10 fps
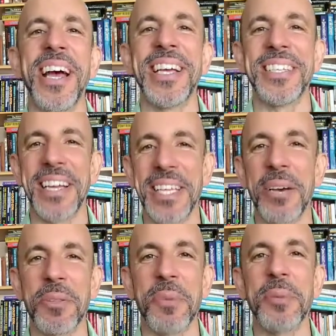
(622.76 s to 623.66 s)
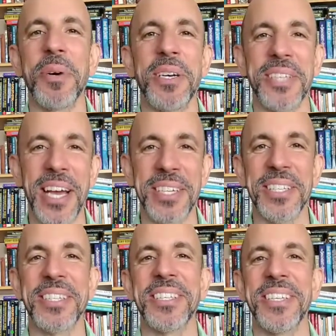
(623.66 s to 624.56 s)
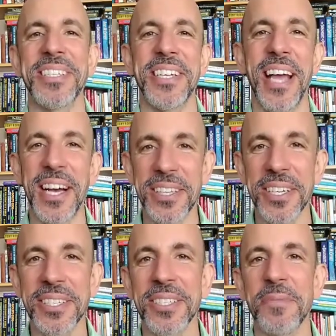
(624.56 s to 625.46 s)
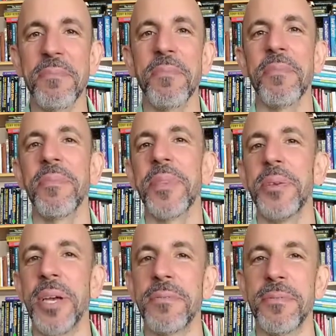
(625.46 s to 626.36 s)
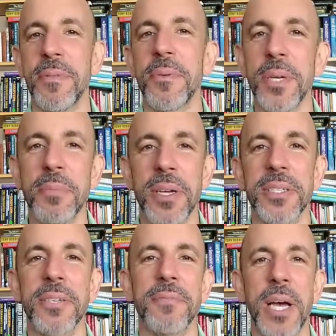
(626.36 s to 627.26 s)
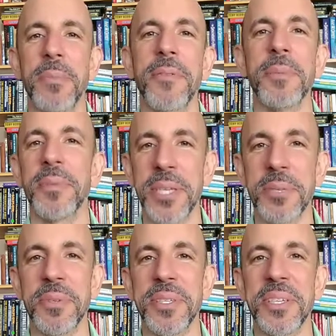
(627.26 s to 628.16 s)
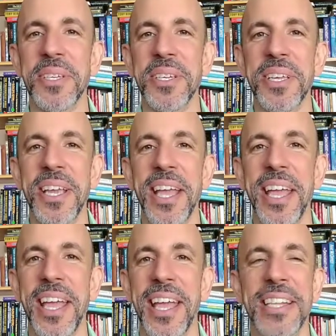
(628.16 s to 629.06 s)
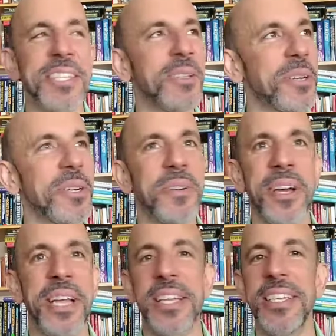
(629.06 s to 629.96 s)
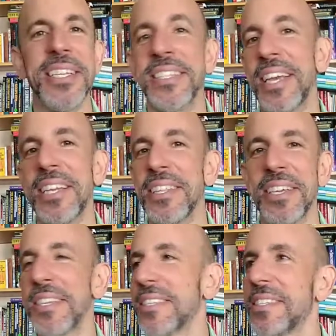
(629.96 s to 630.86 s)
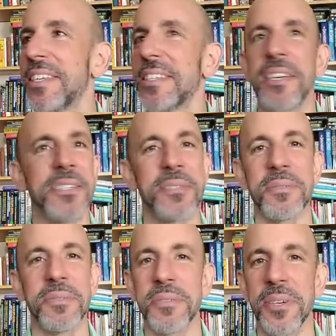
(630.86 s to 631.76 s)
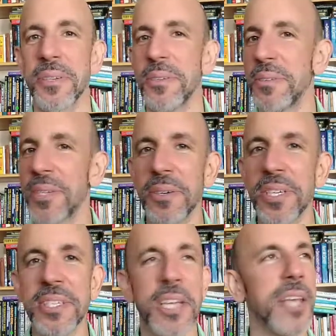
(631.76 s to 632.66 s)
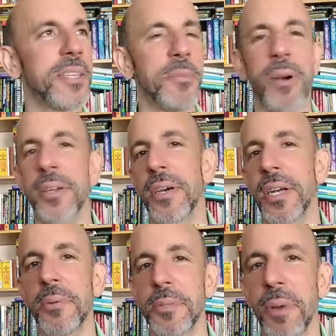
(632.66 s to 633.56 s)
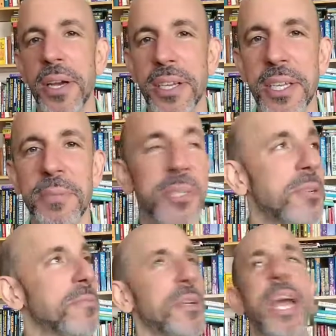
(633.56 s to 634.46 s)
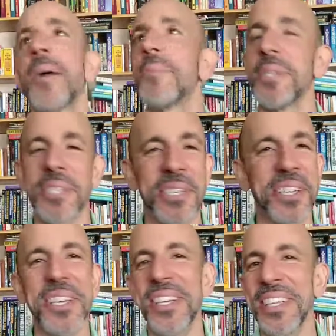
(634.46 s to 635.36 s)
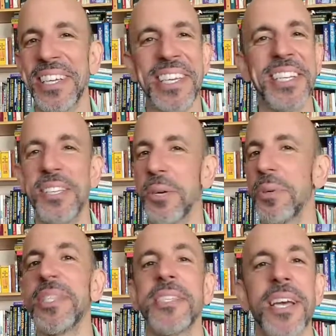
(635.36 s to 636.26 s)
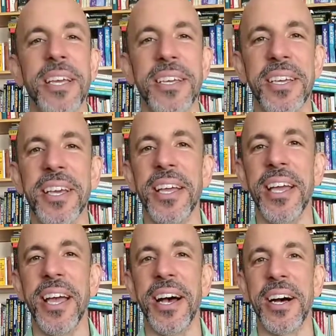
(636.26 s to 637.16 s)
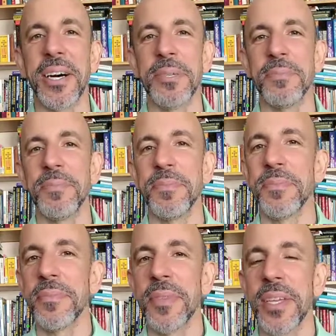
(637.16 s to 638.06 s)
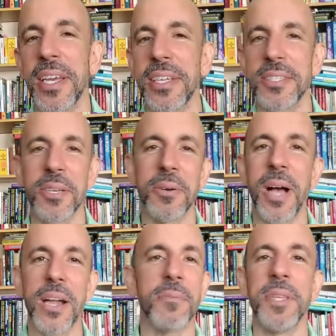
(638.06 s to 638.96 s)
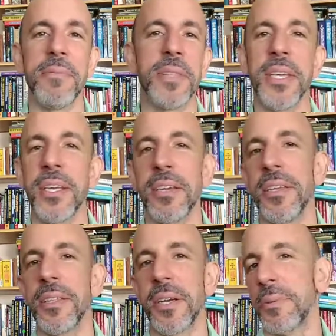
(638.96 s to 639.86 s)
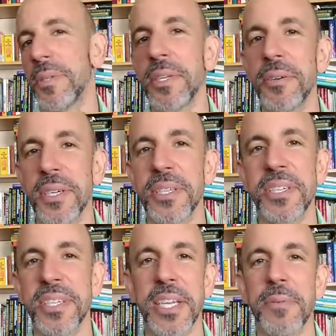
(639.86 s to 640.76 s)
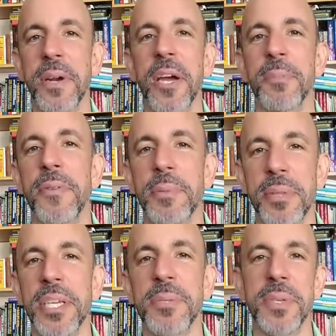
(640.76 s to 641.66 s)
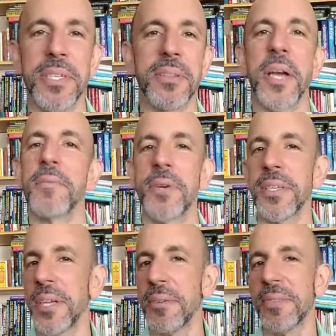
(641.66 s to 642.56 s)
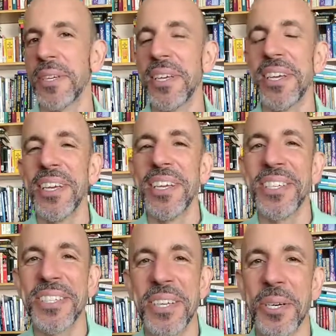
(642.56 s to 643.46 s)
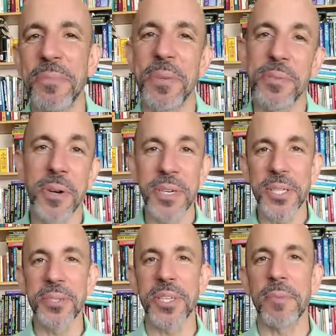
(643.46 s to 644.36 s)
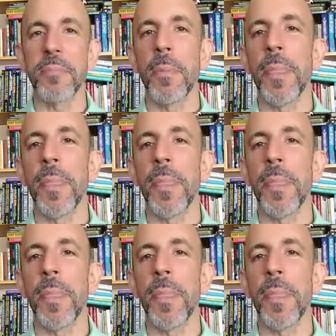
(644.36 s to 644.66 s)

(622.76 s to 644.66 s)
I sat down with my boss, Alex. I said, Alex, you got 3 months to find my replacement. And he's looking around and he didn't say anything. He's like, are you serious? He probably thought I was punking him. He's looking for cameras. Like, he didn't know what to say. And so I don't even think he thought I was serious, because they never hired my replacement until after I left. So it was very interesting.